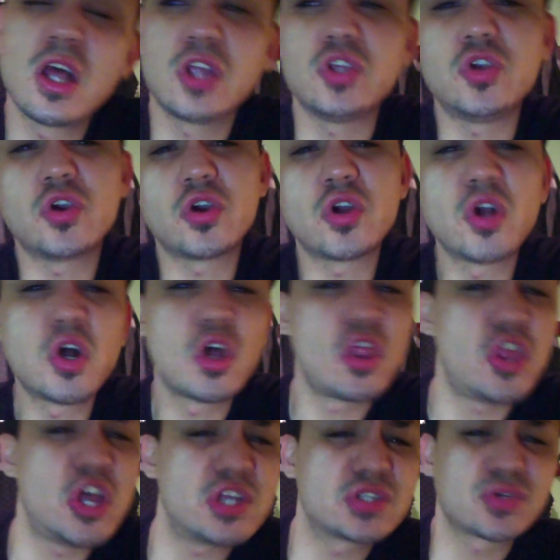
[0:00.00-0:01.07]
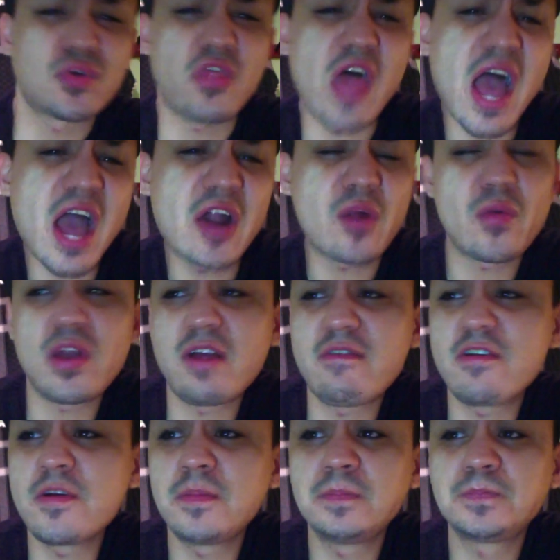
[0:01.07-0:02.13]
you're this or that or whatever,